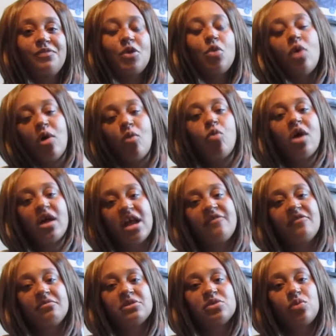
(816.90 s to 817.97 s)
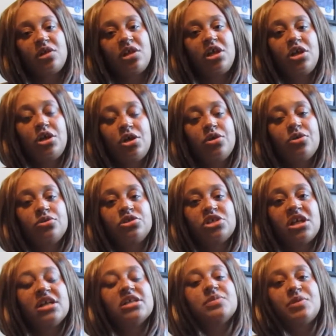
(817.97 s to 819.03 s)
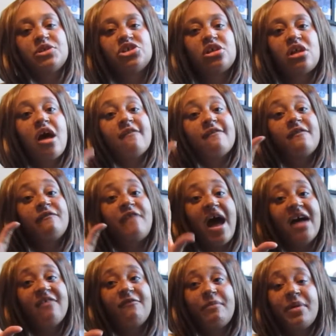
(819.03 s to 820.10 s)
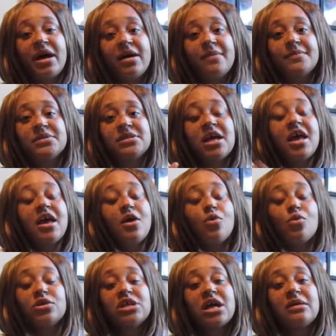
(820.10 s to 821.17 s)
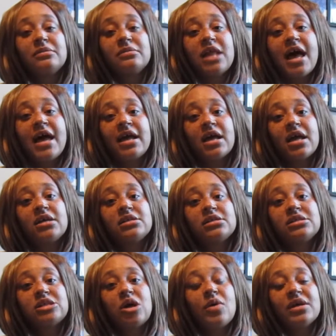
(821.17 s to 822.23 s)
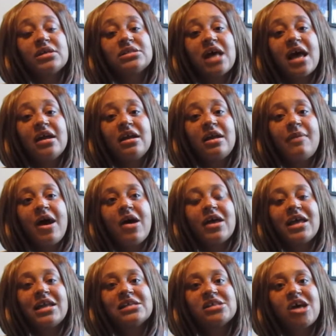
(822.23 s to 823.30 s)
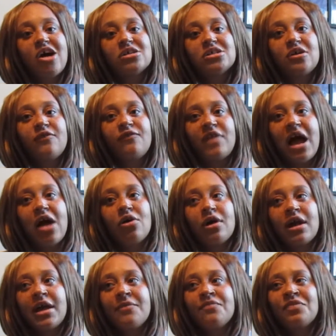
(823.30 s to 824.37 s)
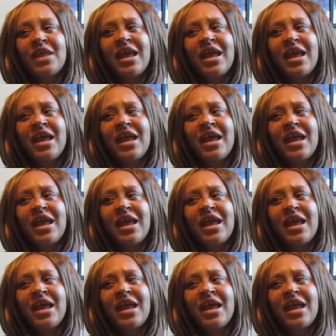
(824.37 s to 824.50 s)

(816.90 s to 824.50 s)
Well, one of them's really huge, and it's pushing off 5 pups, which I'm like so excited about, and it's also flowering.